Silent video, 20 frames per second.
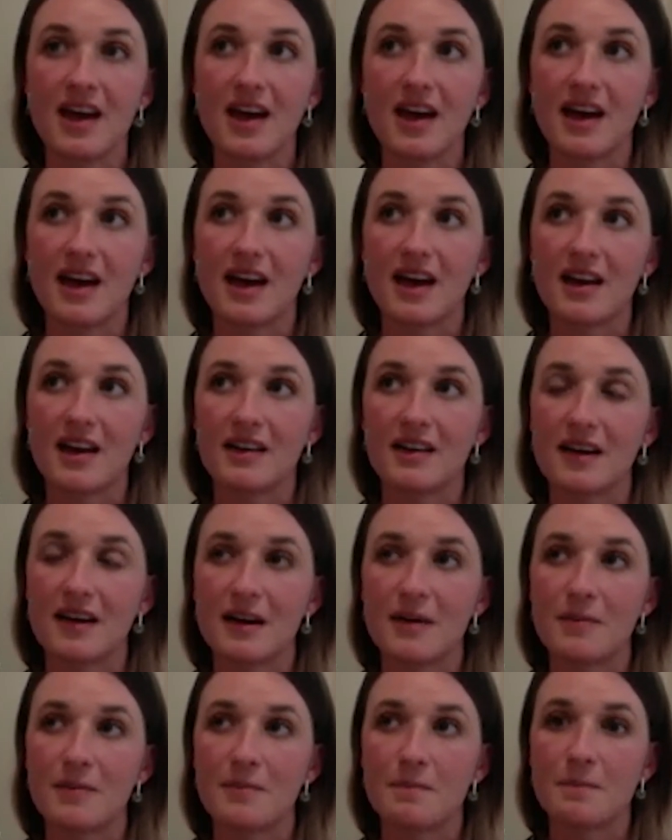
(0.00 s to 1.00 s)
And
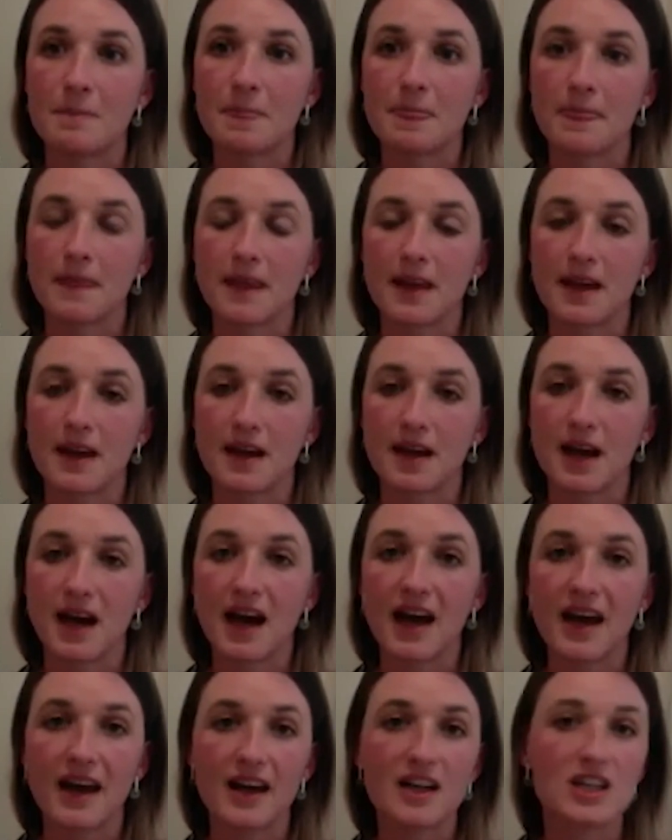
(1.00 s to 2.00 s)
I
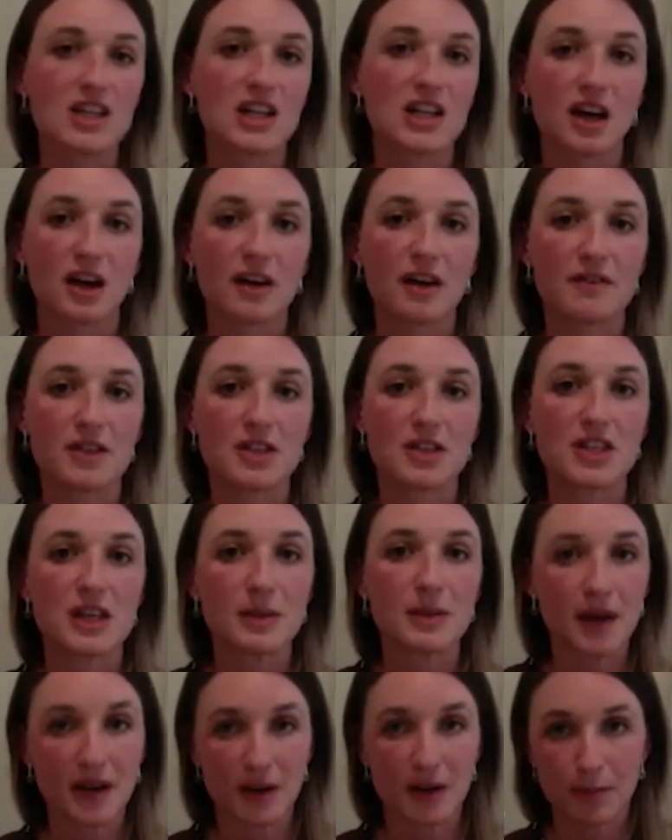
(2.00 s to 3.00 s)
actually, after she
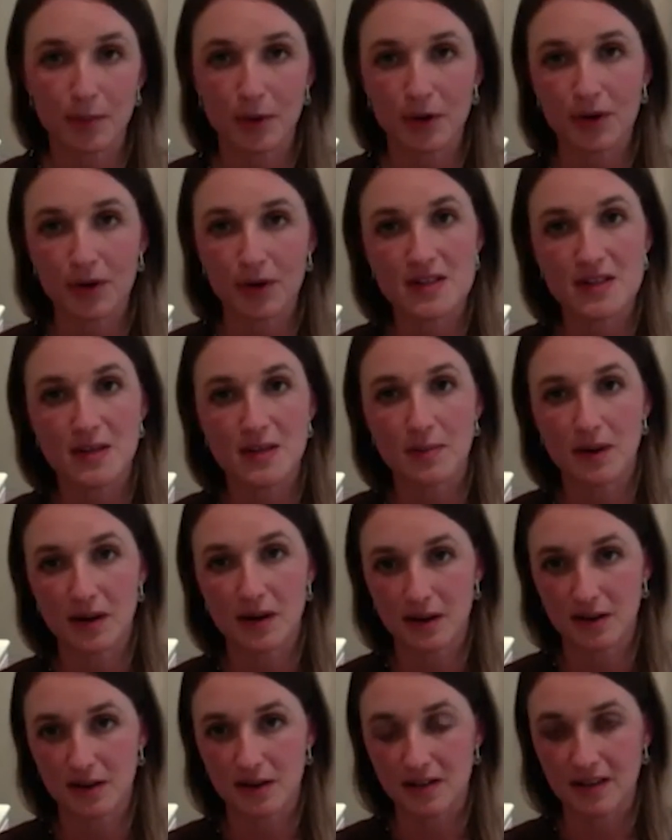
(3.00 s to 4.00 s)
made a post
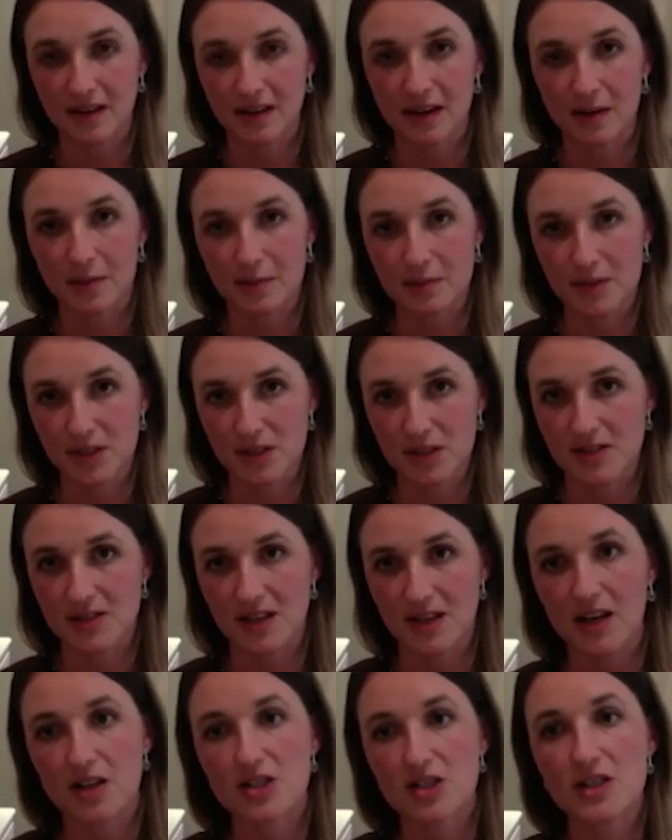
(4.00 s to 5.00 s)
about just
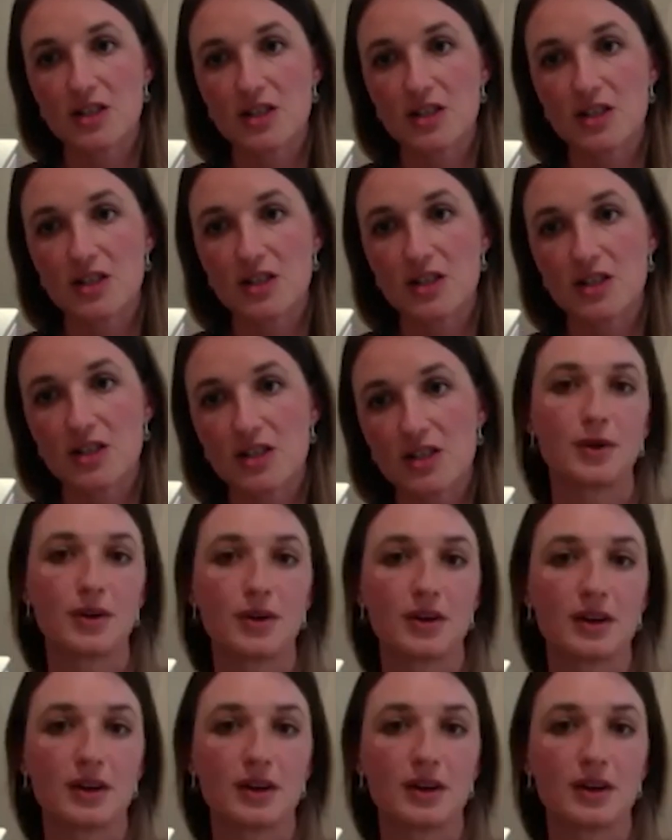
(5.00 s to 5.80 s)
how she's been stirred